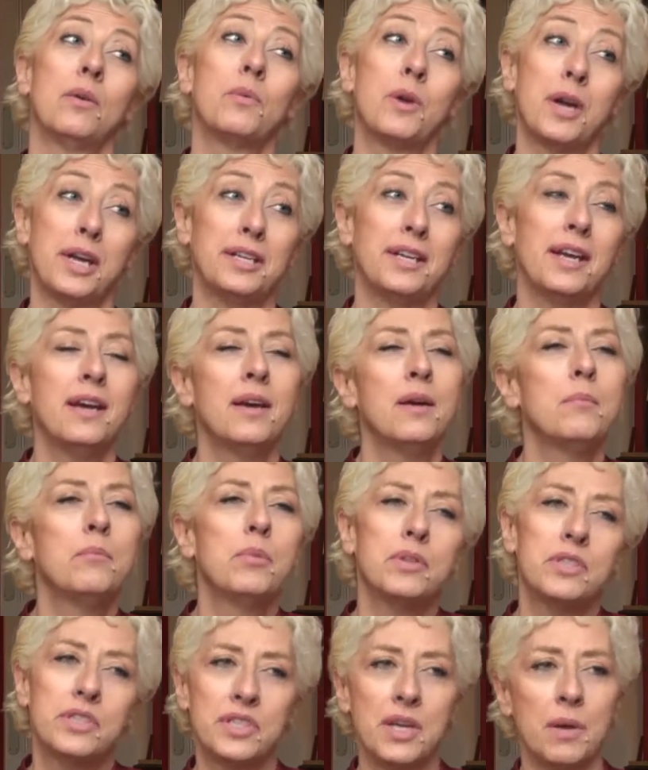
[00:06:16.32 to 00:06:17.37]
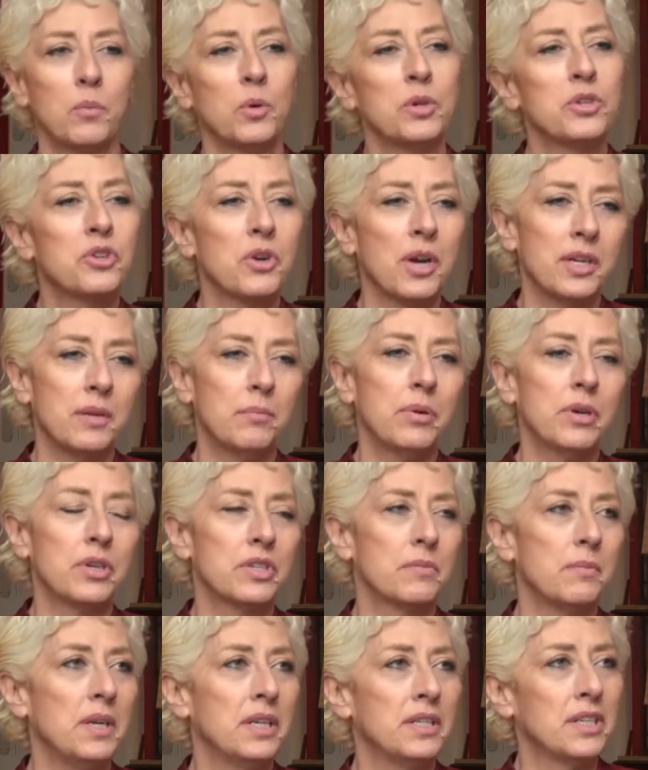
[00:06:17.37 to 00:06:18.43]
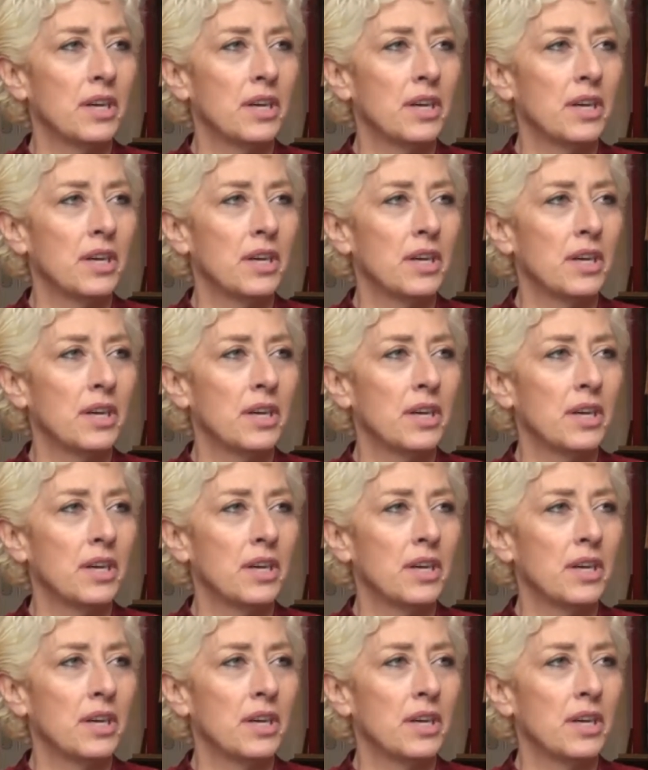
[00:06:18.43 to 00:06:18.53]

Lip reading: Right. Someone tried to push me